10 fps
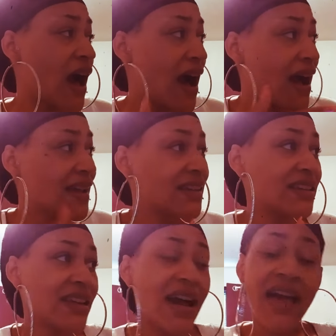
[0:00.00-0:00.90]
I
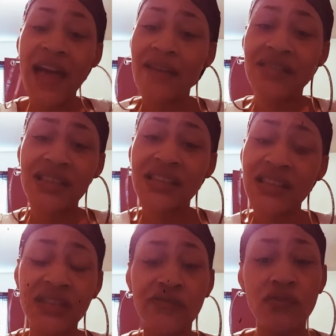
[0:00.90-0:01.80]
cannot have
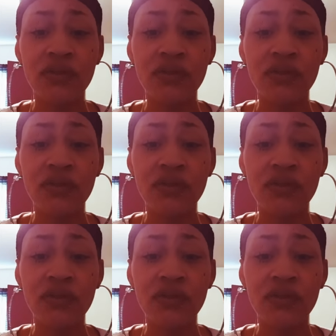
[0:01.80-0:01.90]
successful